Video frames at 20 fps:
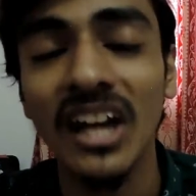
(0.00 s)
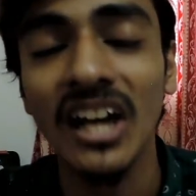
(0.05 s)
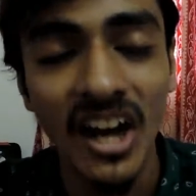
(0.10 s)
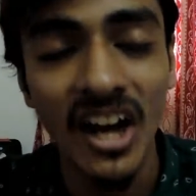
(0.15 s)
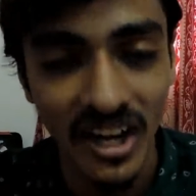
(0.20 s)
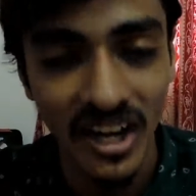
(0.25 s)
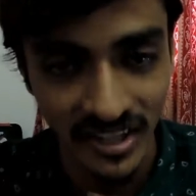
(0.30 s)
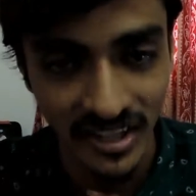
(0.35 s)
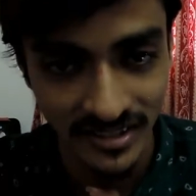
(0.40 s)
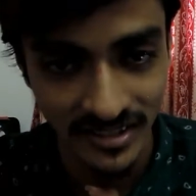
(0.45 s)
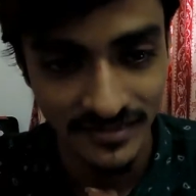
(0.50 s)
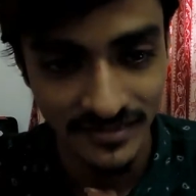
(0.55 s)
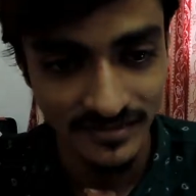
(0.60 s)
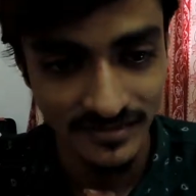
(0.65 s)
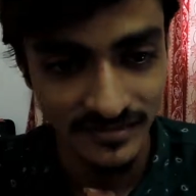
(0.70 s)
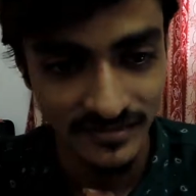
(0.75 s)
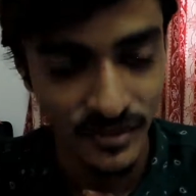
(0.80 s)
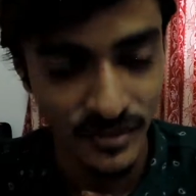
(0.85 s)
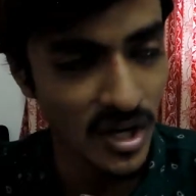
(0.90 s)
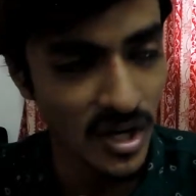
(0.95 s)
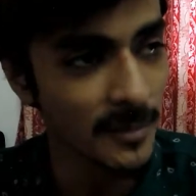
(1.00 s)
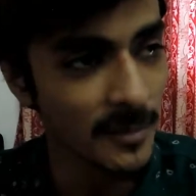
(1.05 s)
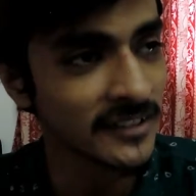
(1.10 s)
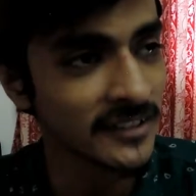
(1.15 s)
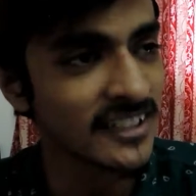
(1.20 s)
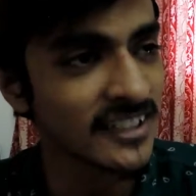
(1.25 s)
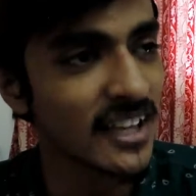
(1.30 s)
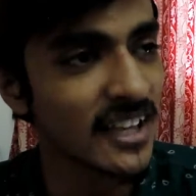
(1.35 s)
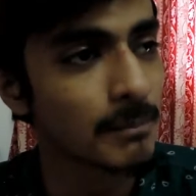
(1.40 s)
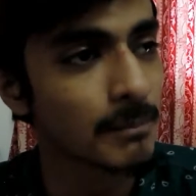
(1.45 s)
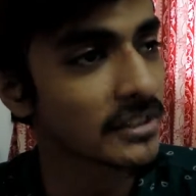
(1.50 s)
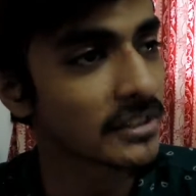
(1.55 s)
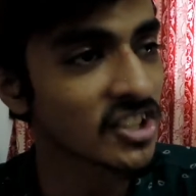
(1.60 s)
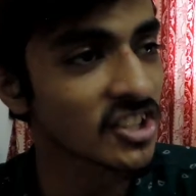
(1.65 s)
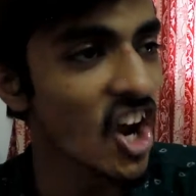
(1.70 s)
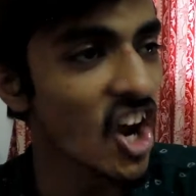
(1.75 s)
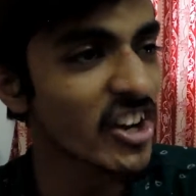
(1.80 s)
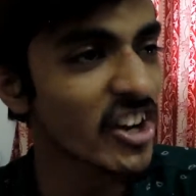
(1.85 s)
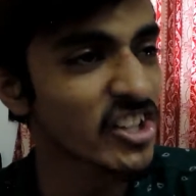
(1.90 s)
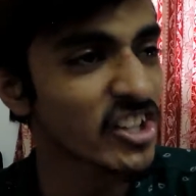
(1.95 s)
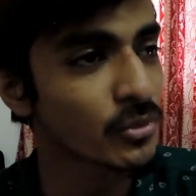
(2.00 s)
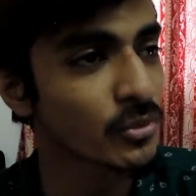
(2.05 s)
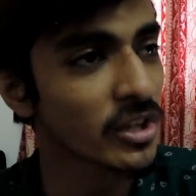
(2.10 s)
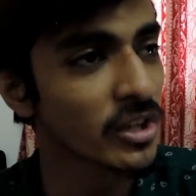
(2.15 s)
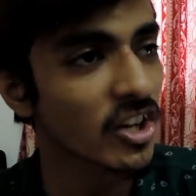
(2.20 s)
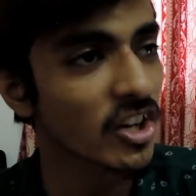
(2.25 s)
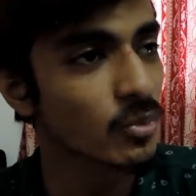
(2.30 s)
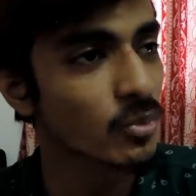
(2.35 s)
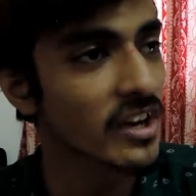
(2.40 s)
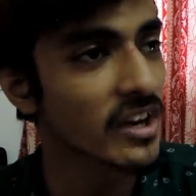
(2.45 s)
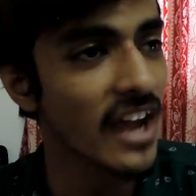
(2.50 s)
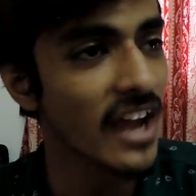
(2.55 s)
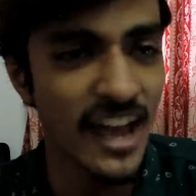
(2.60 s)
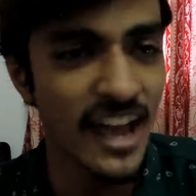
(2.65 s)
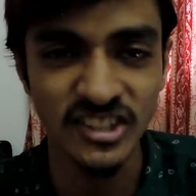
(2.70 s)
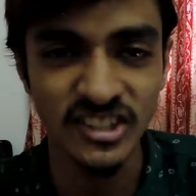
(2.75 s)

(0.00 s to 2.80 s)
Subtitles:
Bazaar. Why am I saying bizarre in a weird way?